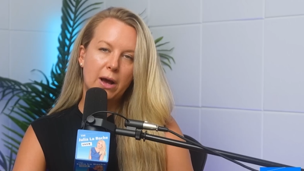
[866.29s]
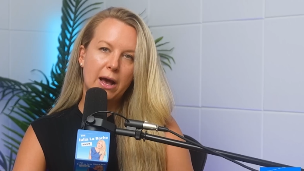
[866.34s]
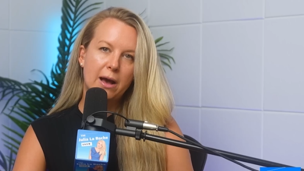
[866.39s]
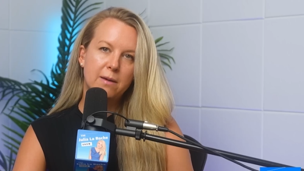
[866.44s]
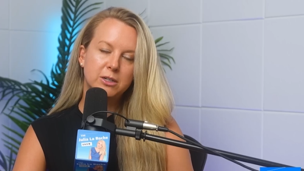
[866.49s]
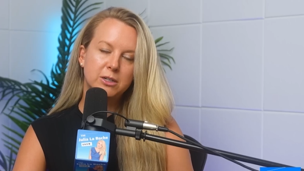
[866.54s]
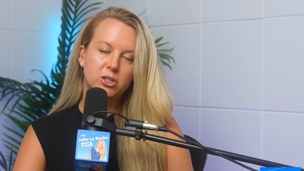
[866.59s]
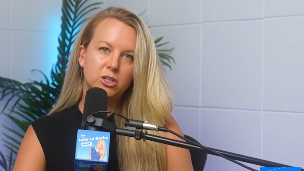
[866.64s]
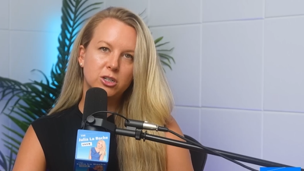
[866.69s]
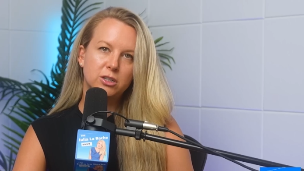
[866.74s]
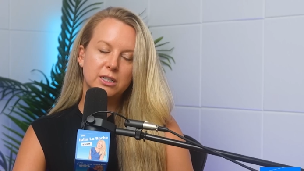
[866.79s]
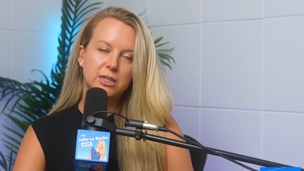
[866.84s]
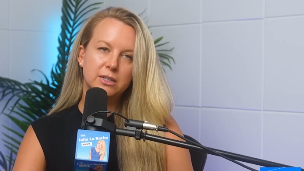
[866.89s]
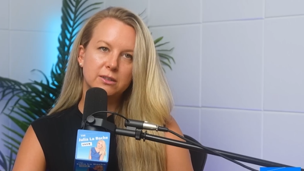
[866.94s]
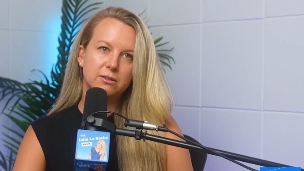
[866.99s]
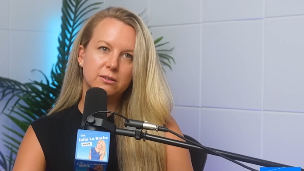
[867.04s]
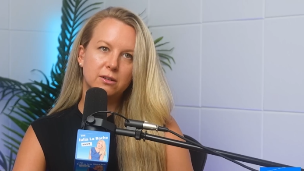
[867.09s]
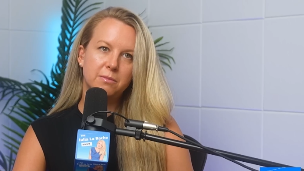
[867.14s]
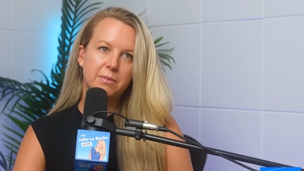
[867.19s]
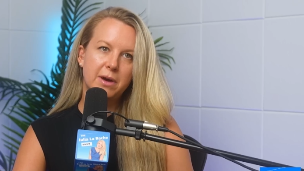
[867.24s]
How much do you think
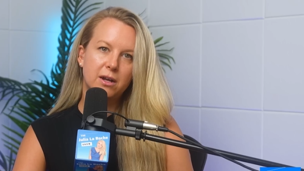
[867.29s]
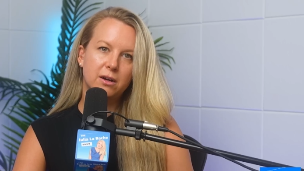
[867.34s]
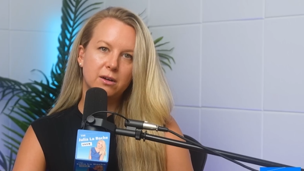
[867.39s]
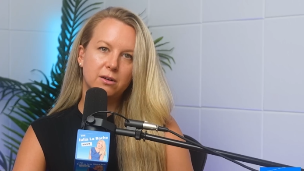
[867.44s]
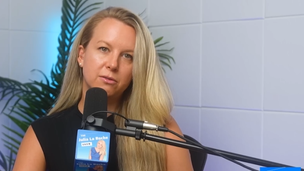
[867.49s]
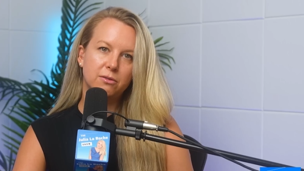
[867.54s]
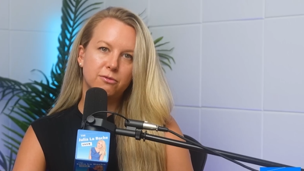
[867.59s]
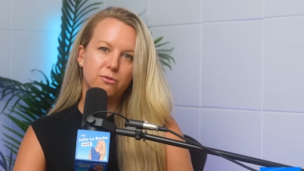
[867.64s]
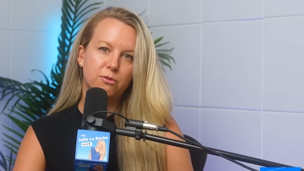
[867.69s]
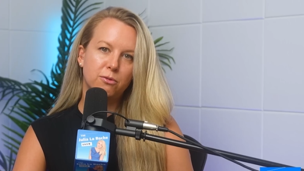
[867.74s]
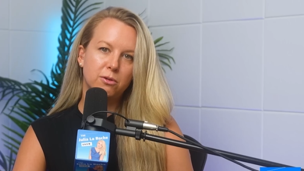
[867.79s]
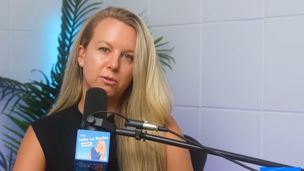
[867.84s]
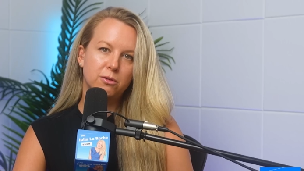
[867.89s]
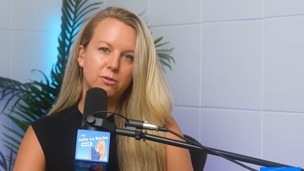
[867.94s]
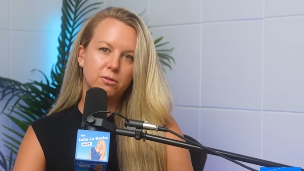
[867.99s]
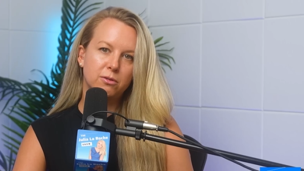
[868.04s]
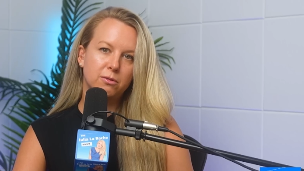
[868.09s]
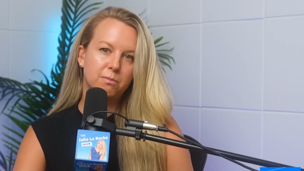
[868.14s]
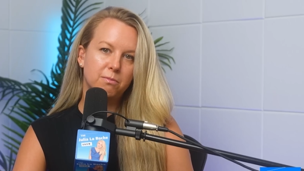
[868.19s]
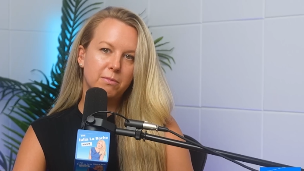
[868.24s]
it's going to matter for
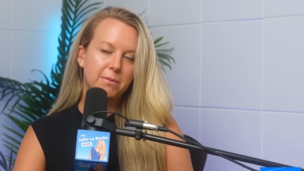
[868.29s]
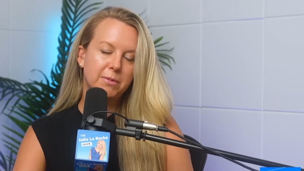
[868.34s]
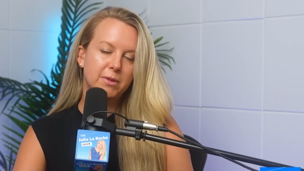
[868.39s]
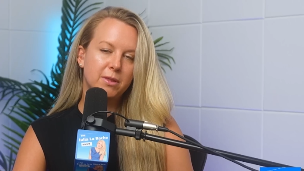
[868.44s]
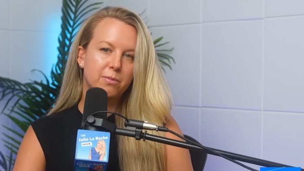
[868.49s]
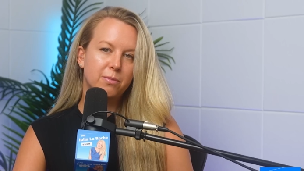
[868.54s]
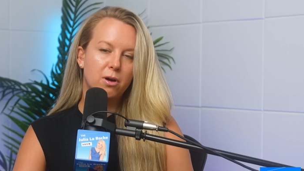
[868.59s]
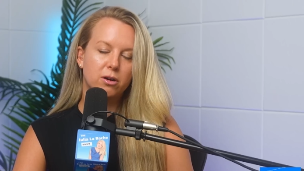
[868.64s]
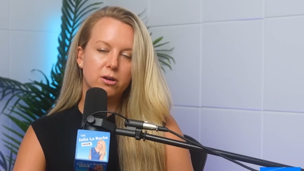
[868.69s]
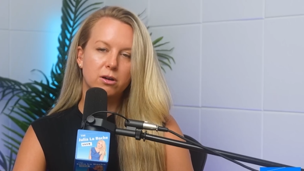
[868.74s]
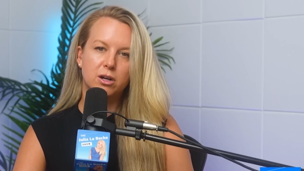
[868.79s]
maybe the broader